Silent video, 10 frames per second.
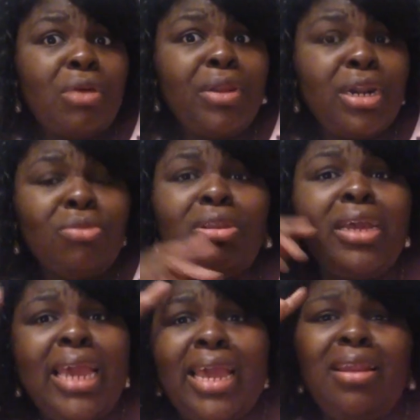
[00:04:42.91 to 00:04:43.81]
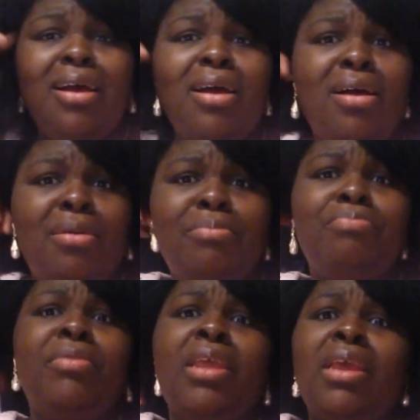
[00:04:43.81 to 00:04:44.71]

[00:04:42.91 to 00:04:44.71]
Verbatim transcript: So I really don't look at um,